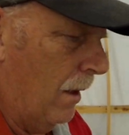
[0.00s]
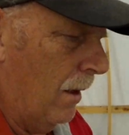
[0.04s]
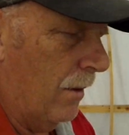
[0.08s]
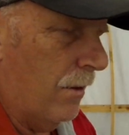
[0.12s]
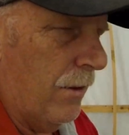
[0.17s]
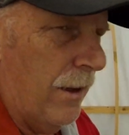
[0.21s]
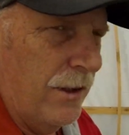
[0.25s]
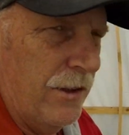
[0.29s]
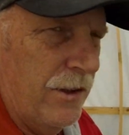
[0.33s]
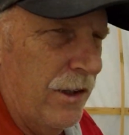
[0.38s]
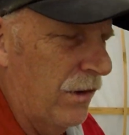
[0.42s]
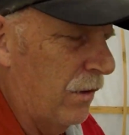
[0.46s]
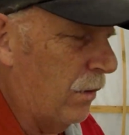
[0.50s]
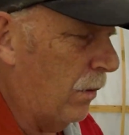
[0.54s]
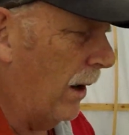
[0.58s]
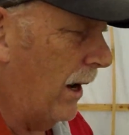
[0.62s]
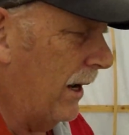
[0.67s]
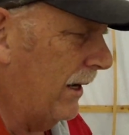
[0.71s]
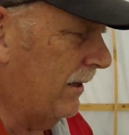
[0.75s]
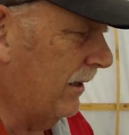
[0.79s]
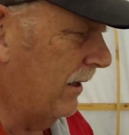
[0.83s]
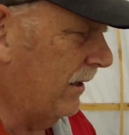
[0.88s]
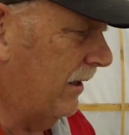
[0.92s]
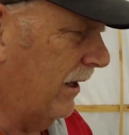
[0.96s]
So I just
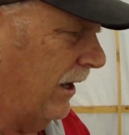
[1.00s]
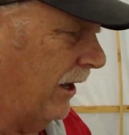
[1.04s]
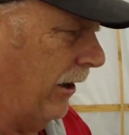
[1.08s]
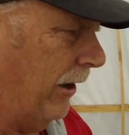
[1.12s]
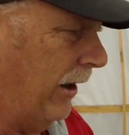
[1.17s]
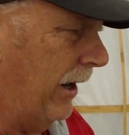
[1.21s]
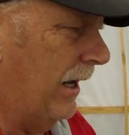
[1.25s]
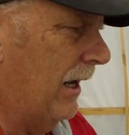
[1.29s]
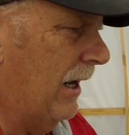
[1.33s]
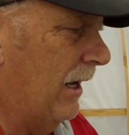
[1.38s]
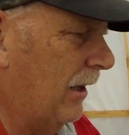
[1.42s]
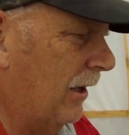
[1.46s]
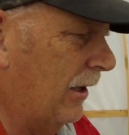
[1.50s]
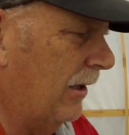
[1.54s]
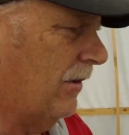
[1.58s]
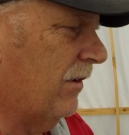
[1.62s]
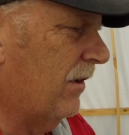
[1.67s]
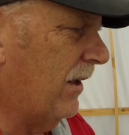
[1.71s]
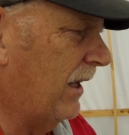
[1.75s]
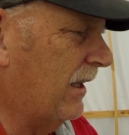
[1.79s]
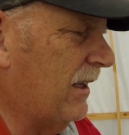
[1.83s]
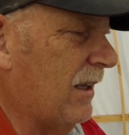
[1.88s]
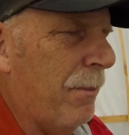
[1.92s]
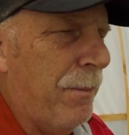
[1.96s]
walked in here and it
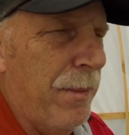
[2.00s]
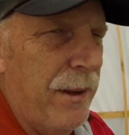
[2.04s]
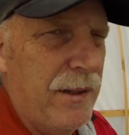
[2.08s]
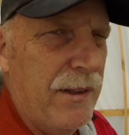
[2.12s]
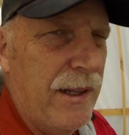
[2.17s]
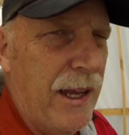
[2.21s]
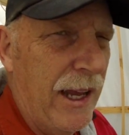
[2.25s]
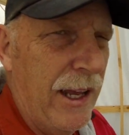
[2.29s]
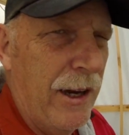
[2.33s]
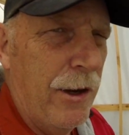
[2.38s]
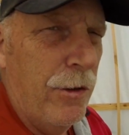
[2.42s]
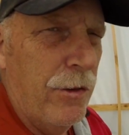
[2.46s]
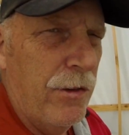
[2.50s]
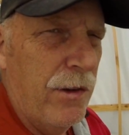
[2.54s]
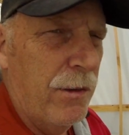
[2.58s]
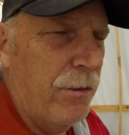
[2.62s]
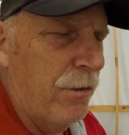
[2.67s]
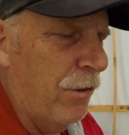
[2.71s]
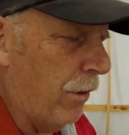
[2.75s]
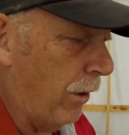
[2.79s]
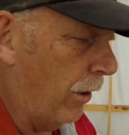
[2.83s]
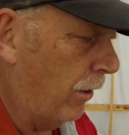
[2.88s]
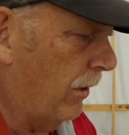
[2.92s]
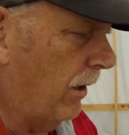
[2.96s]
looks like the potatoes
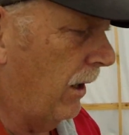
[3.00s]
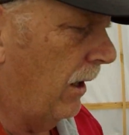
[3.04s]
have grown